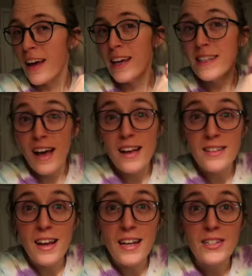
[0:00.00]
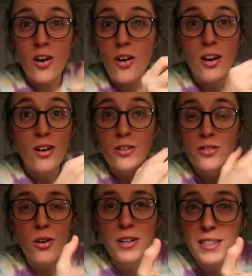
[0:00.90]
His essays are
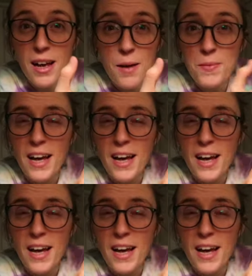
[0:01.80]
so in depth.